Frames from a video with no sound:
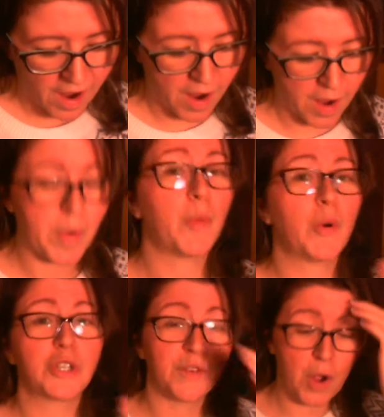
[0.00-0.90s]
Um, a
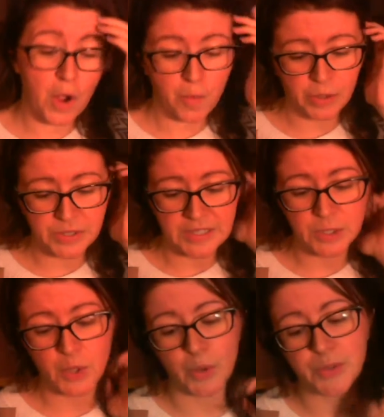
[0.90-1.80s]
portion of all
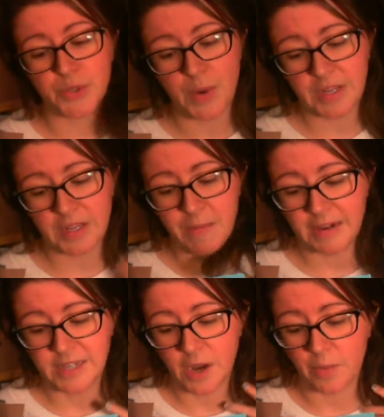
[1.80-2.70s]
proceeds goes directly
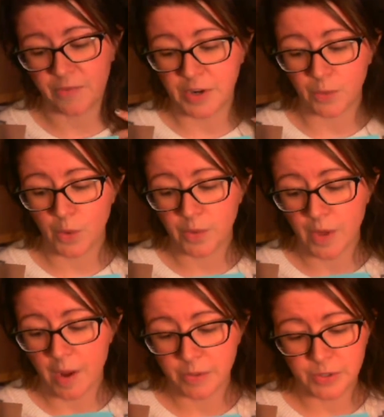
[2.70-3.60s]
back to help fund
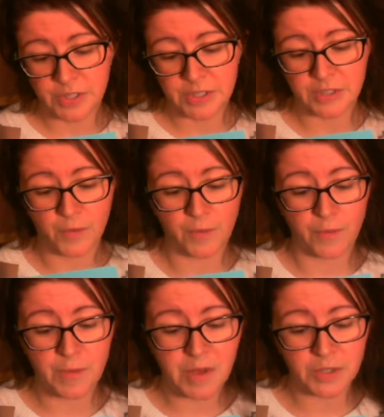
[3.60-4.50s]
growth opportunities for
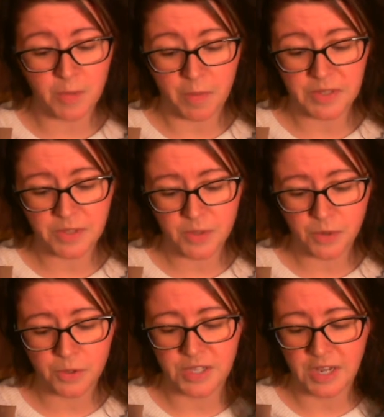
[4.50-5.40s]
female small business
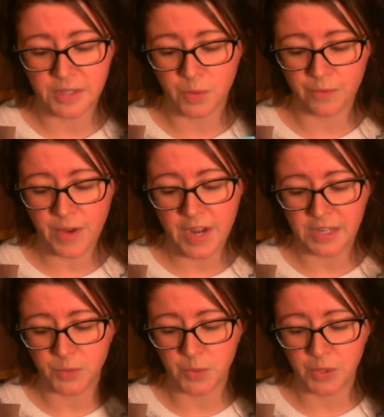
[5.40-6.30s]
owners. Yes, we're fun.
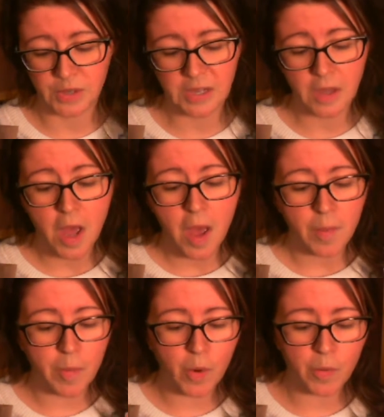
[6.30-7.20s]
Yes, we're unique.
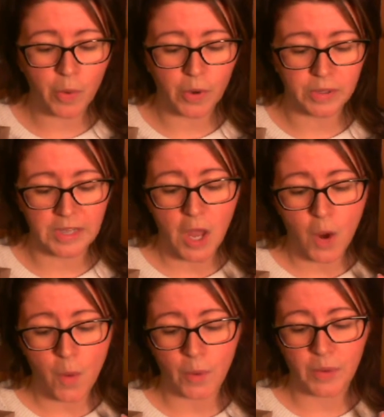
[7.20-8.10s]
But more importantly,
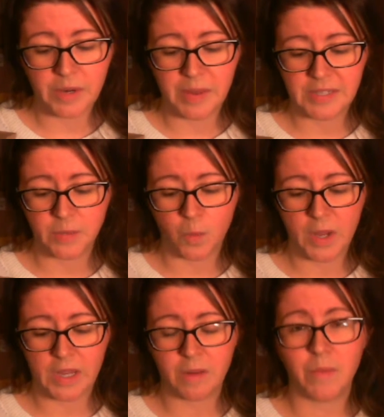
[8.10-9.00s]
we're going to make some
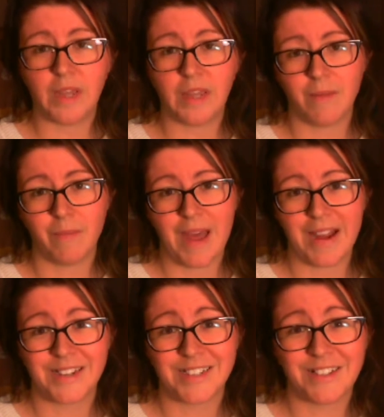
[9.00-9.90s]
wicked big
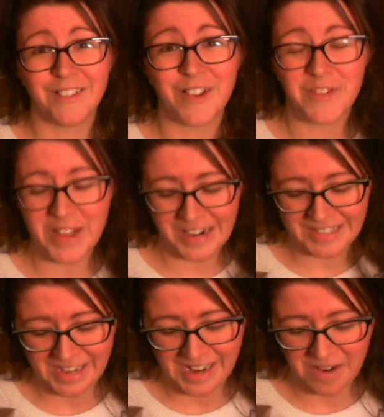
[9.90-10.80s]
impact. Love that
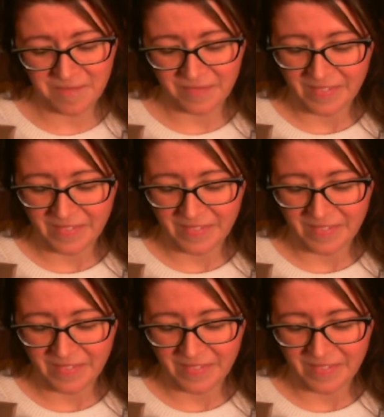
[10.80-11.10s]
idea.